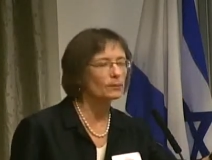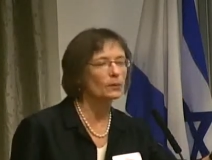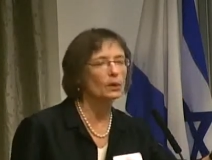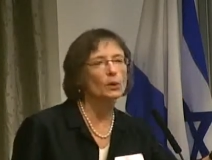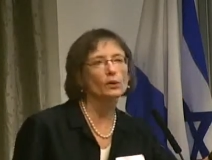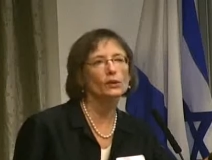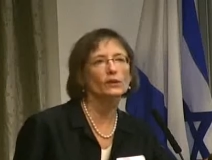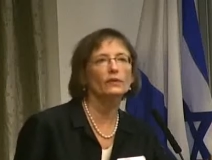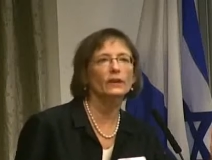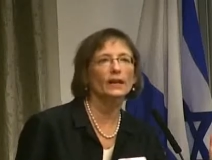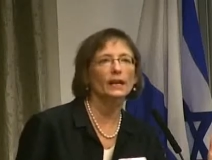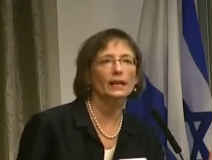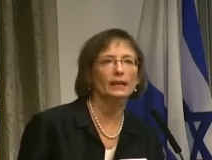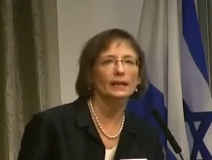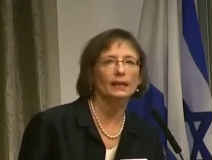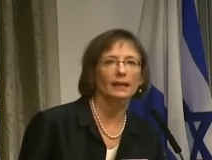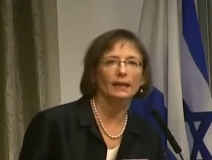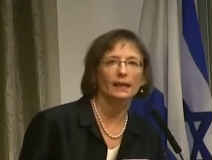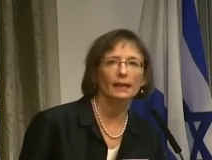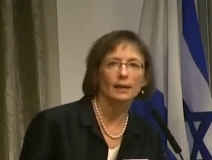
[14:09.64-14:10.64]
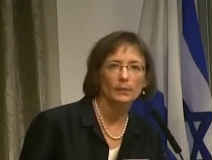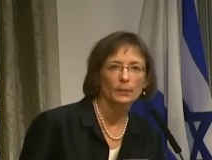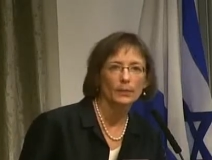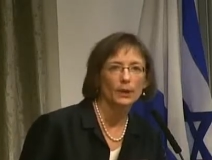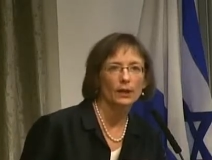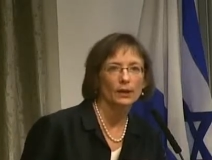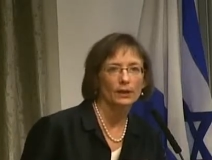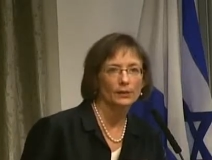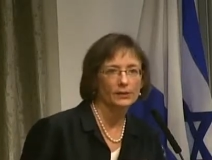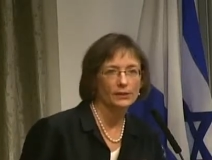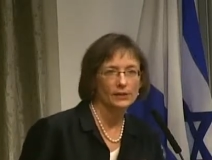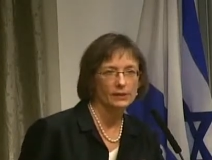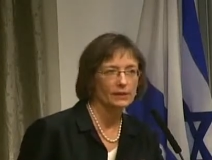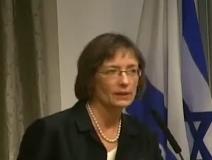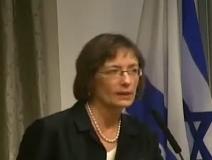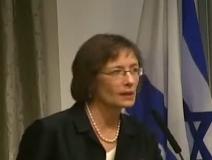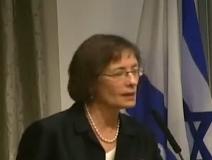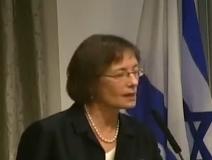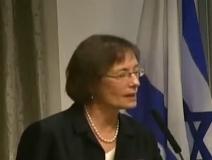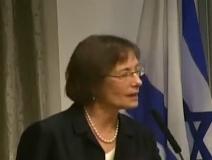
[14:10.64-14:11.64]
motivating impulse
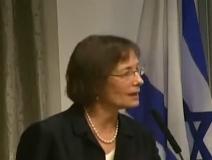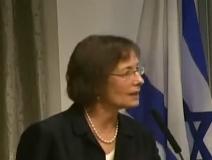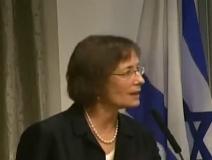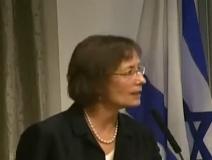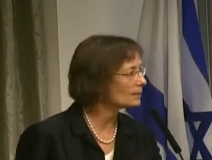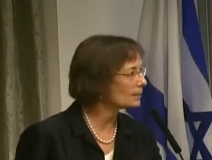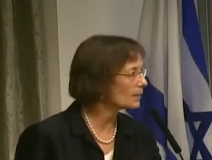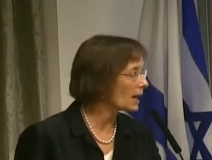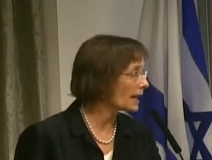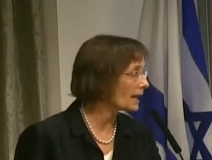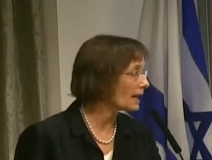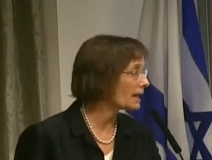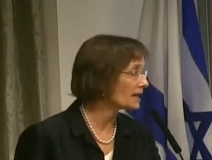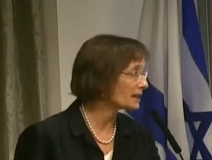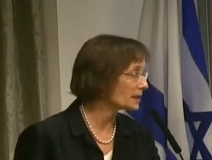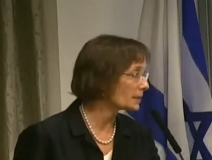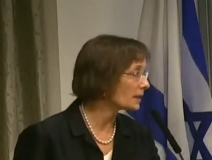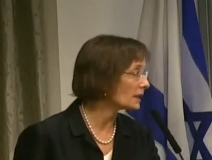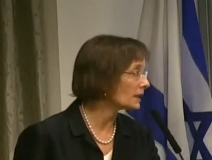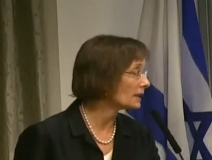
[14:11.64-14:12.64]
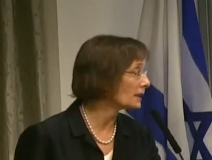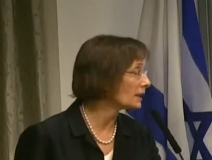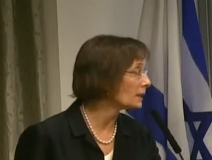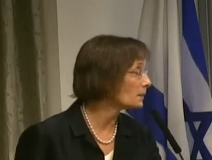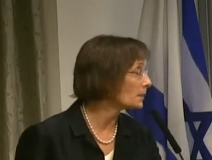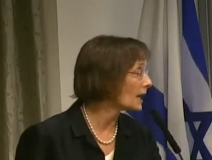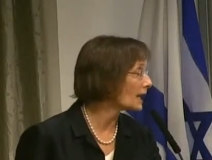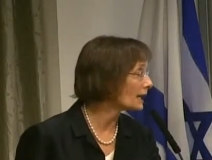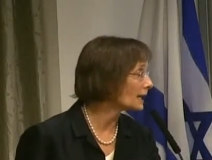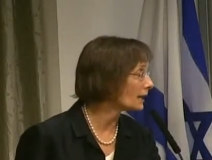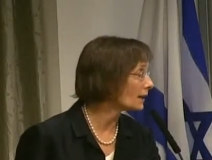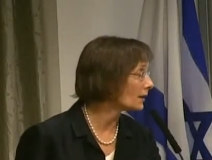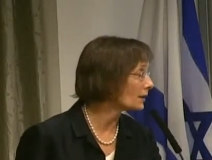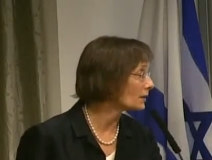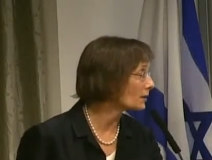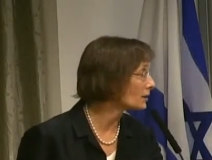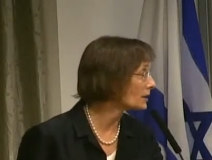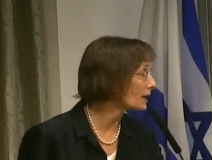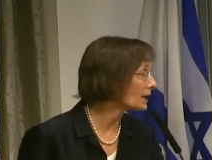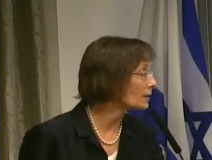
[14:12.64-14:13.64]
in my hospital and in many
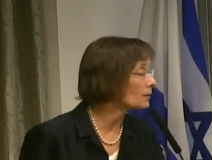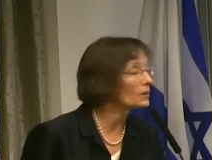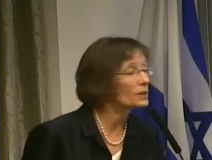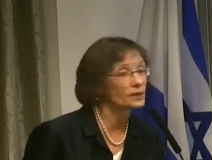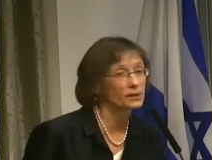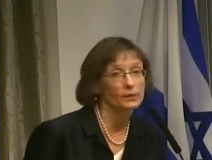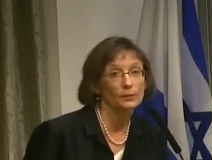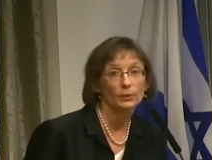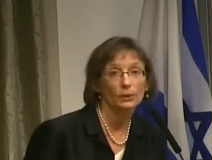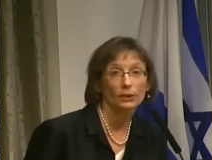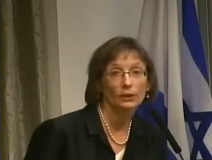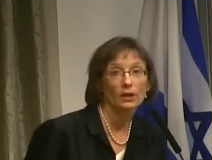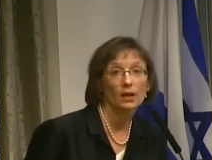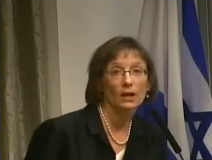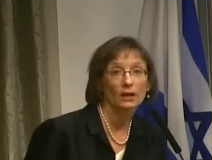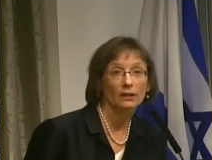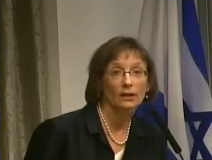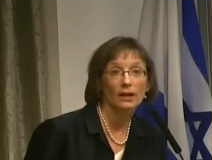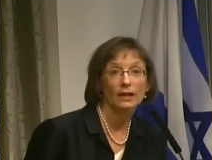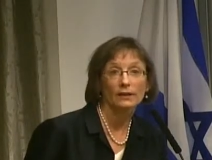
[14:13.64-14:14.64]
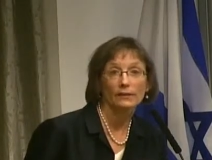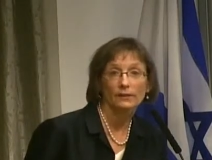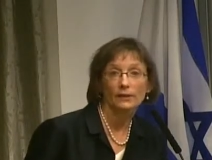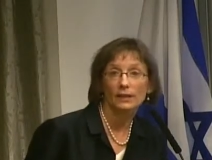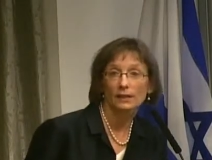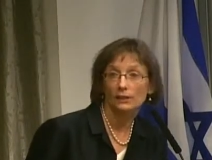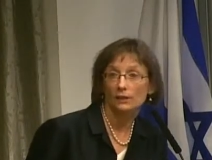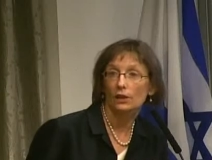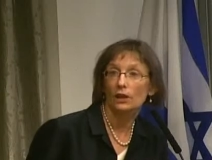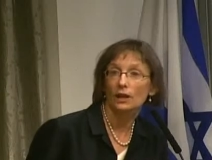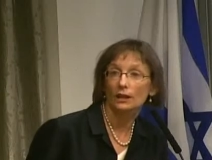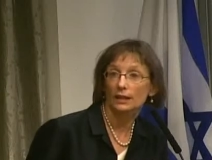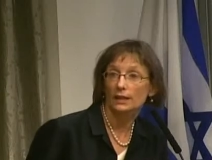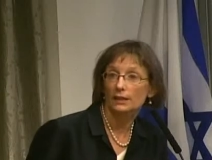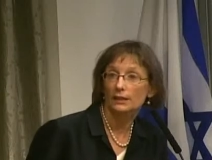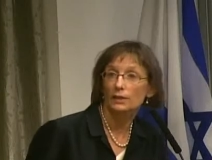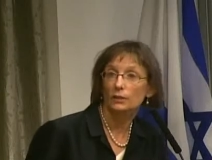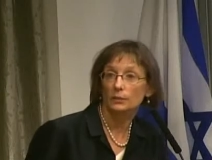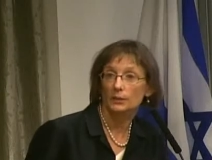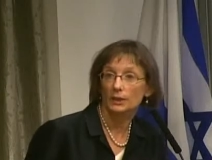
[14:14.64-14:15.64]
others, and it was to prolong life as long
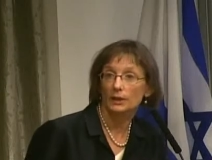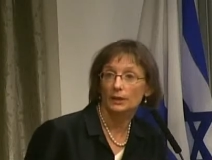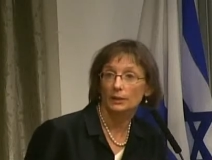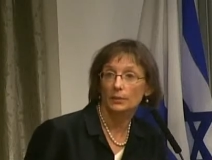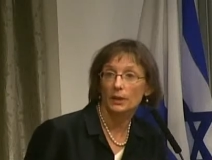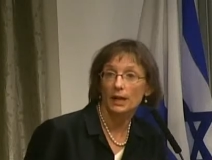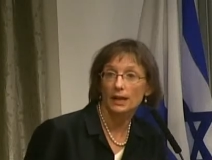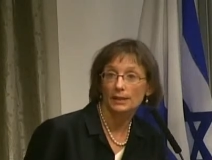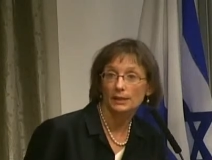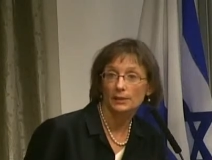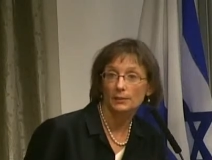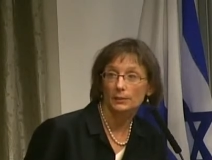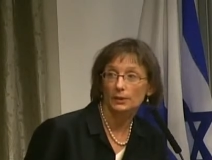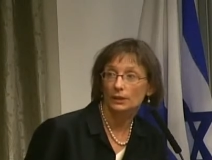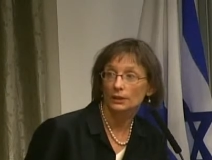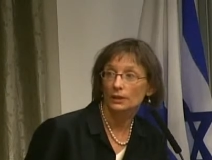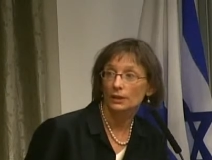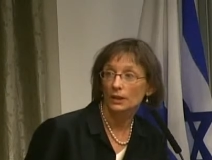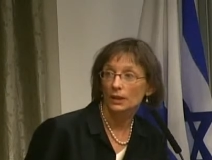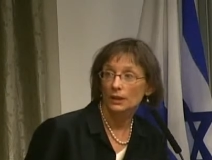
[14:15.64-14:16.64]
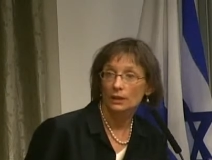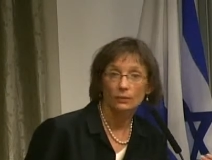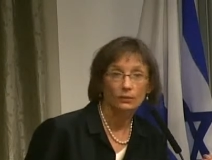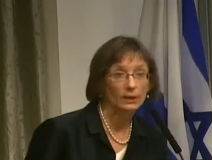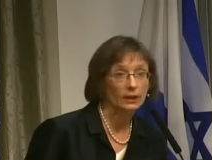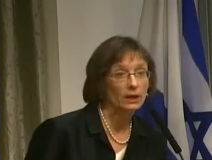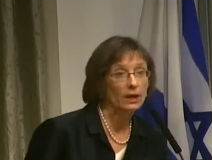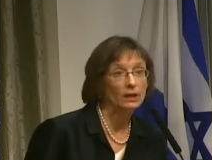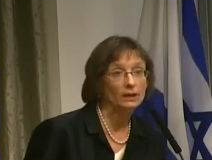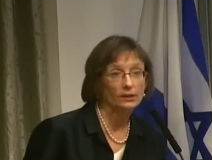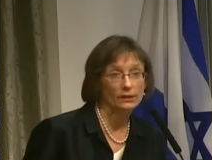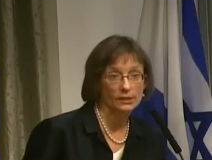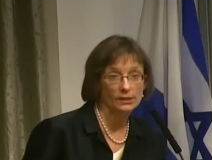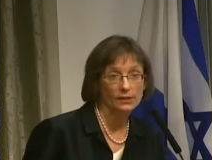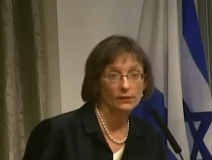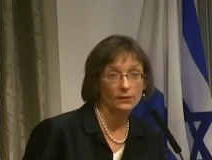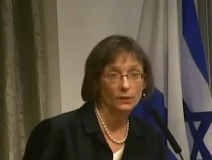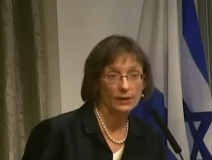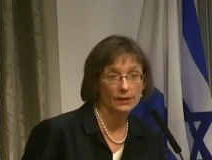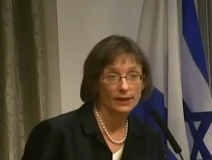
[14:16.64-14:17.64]
as humanly possible, regardless
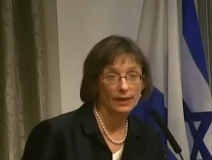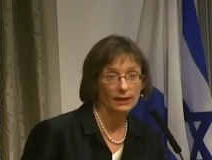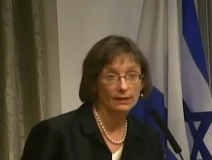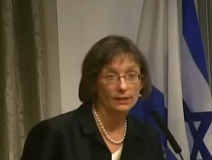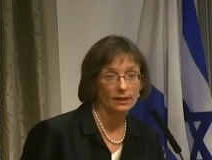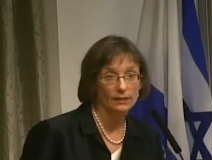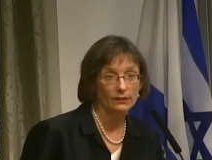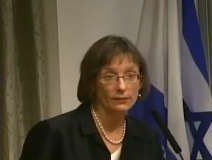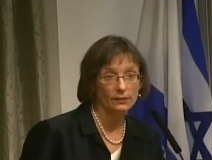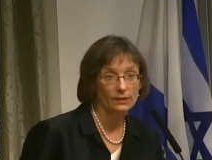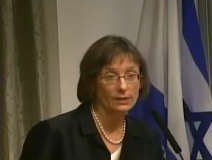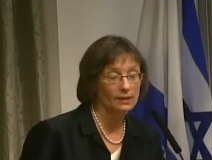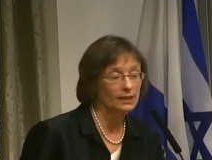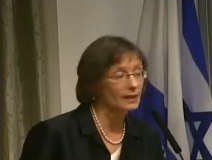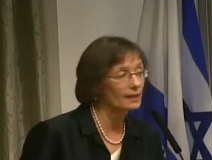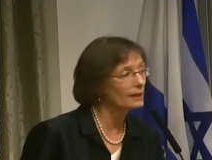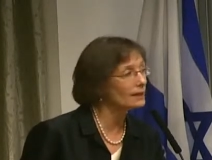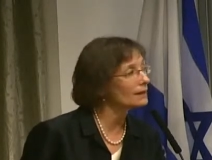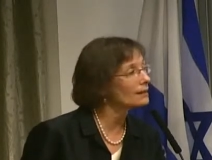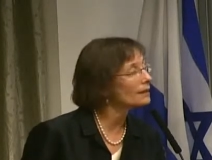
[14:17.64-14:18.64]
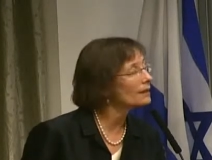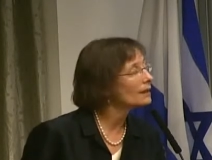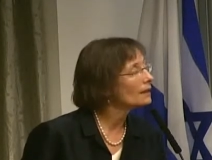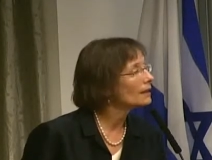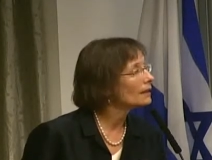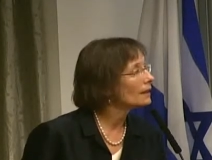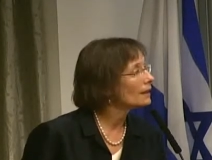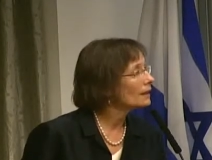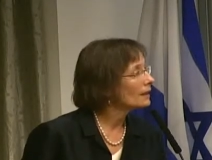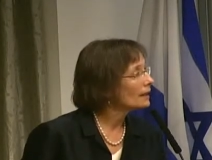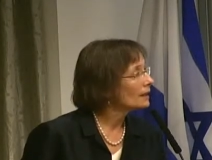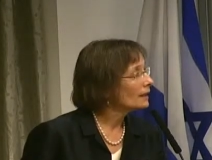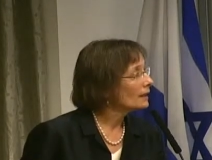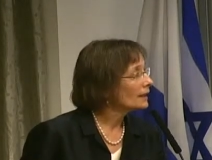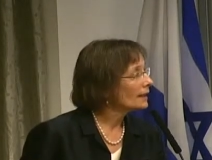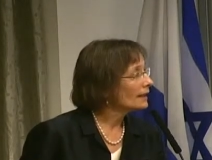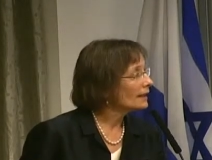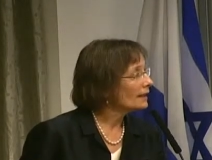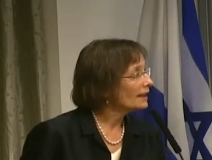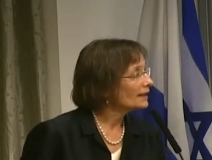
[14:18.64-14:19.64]
of what that life was like.
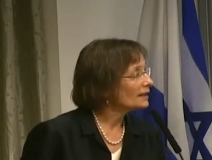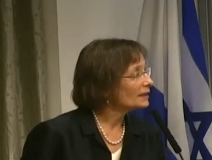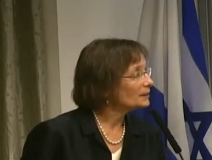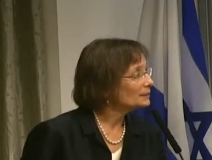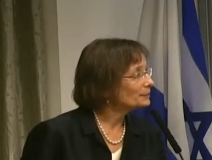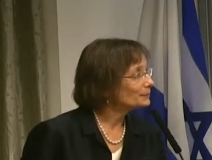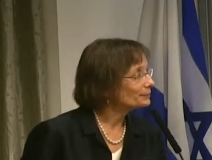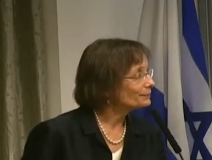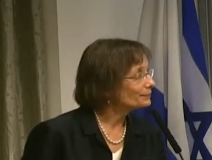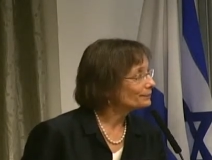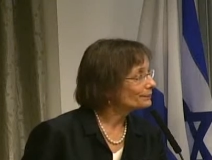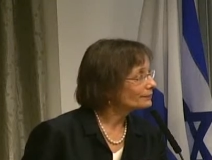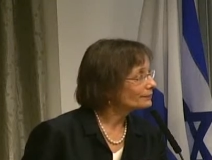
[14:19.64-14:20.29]
And